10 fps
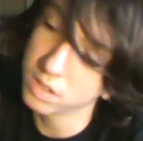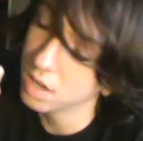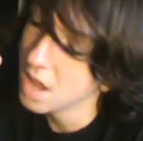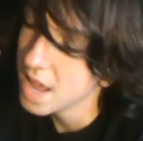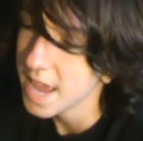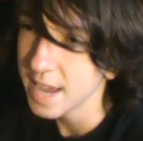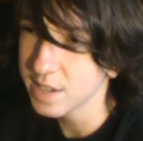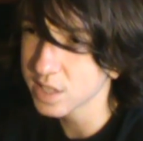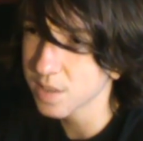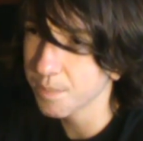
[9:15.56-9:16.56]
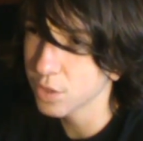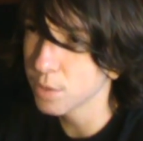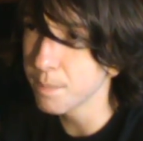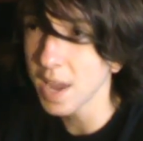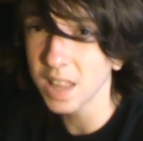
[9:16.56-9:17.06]
and it's just,
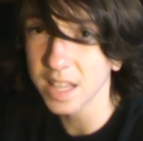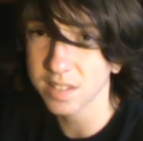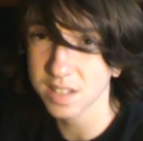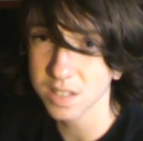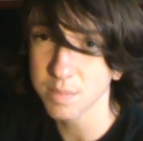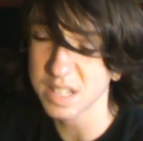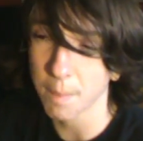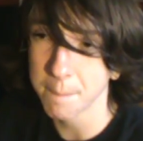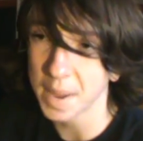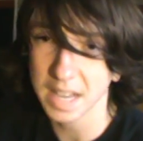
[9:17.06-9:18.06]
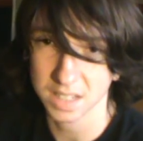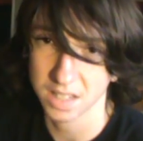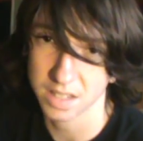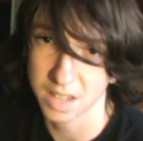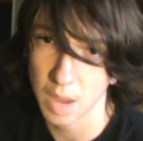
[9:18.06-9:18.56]
the melee system is amazing
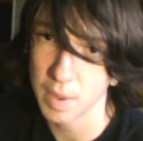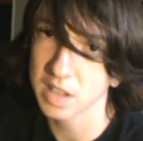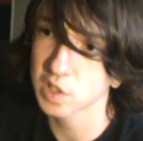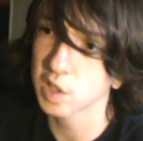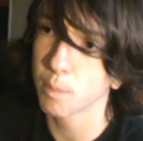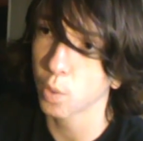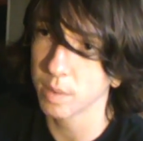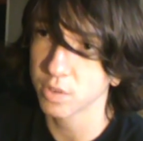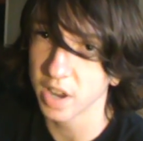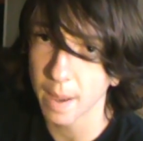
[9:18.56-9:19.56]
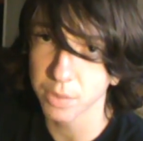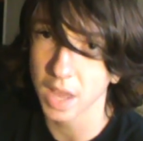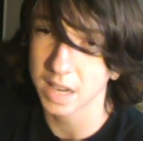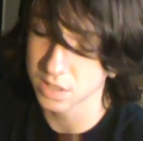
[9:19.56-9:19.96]
in this game. It is a lot more in-depth, and